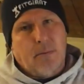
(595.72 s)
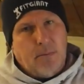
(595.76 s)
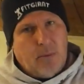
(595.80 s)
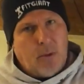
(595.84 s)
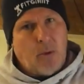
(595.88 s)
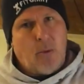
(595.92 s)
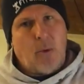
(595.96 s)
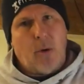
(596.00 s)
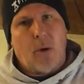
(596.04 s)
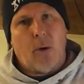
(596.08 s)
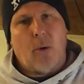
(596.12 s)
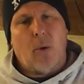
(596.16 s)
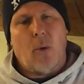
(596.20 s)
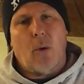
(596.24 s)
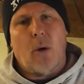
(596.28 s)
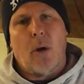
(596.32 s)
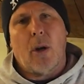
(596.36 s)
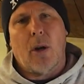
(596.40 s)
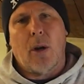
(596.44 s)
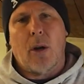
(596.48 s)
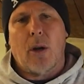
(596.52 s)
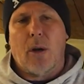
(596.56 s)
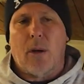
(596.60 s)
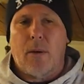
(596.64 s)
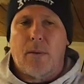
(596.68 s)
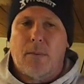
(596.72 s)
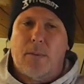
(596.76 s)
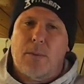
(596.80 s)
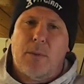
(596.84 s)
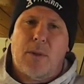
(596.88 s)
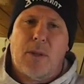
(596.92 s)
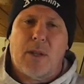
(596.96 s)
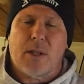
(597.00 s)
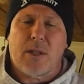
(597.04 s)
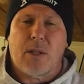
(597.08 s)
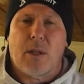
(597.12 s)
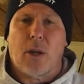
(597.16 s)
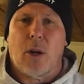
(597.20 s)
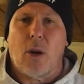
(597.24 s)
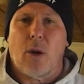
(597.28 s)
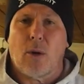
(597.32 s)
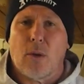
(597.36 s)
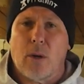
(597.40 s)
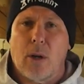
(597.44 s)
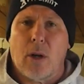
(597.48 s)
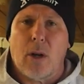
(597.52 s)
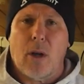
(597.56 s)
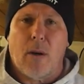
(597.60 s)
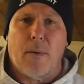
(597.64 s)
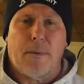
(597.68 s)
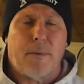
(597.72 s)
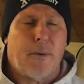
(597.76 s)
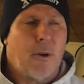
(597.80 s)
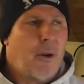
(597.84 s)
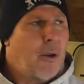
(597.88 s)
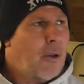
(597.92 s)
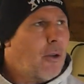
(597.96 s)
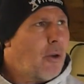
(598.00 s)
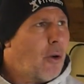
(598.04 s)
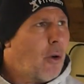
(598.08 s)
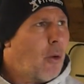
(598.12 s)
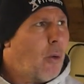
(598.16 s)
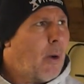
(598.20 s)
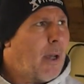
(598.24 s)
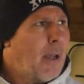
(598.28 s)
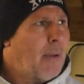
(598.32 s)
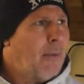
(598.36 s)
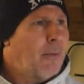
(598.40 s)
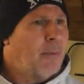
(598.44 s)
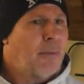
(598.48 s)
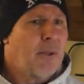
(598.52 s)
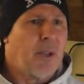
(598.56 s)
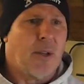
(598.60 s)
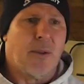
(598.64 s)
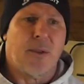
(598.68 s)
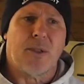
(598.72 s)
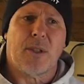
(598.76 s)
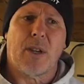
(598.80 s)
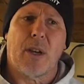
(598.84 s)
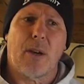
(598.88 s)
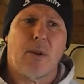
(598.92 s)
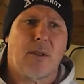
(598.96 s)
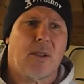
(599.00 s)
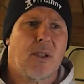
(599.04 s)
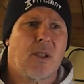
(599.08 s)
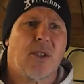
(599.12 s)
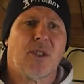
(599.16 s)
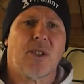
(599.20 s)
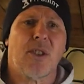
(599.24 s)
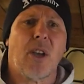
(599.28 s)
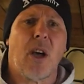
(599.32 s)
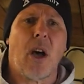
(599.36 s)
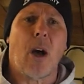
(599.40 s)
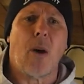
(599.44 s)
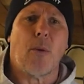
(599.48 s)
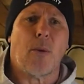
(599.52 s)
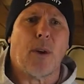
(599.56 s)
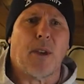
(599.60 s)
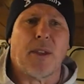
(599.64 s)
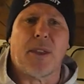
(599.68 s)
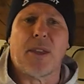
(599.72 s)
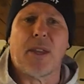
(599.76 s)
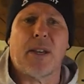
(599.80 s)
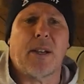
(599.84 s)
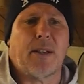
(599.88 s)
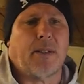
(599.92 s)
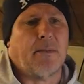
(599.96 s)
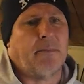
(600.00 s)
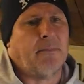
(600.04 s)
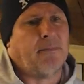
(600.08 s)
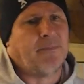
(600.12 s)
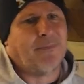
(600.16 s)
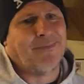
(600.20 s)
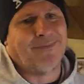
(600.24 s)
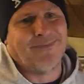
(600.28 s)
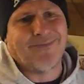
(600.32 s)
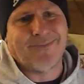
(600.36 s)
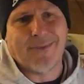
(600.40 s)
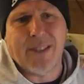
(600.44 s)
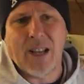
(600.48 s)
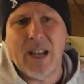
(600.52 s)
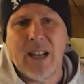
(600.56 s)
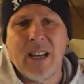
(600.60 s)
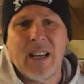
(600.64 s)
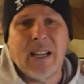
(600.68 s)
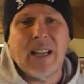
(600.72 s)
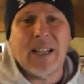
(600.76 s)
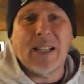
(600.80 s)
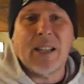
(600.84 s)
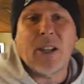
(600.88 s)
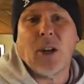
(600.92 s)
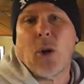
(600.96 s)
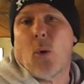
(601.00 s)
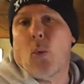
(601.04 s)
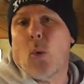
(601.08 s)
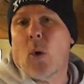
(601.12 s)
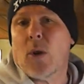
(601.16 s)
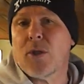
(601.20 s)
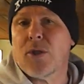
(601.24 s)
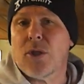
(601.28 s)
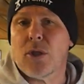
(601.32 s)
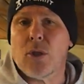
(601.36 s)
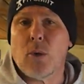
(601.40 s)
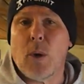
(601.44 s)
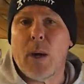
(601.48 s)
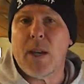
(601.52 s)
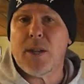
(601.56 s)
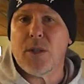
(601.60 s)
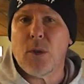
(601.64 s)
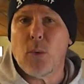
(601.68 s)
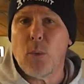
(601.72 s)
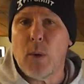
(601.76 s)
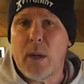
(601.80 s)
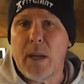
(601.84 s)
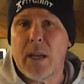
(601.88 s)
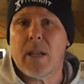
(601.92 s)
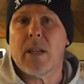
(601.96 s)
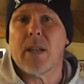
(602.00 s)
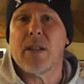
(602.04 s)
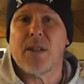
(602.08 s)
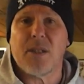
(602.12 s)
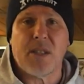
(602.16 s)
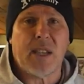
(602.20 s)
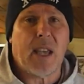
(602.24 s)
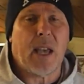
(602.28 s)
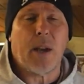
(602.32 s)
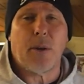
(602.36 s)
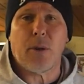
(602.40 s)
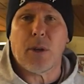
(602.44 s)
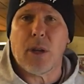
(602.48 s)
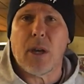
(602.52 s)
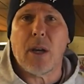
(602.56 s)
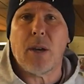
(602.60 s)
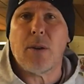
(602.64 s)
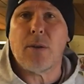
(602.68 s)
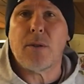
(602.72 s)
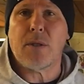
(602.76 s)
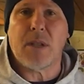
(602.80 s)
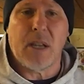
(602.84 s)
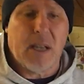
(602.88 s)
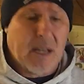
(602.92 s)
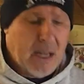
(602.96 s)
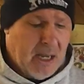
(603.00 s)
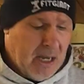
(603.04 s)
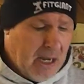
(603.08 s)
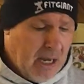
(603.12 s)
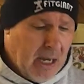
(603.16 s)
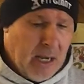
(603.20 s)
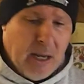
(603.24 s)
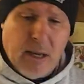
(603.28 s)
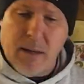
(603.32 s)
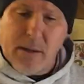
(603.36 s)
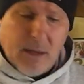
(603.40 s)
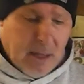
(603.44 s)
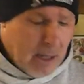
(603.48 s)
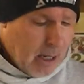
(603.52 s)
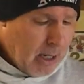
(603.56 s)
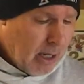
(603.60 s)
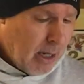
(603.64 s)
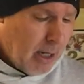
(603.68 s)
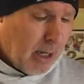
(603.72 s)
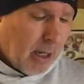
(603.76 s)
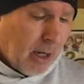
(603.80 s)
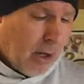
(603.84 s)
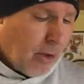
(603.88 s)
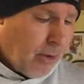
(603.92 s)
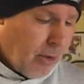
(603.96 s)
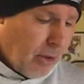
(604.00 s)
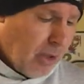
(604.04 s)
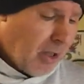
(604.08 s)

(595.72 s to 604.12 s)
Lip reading: we're a lot further away from you. So to start with, you know, once or twice a week, see how it goes. And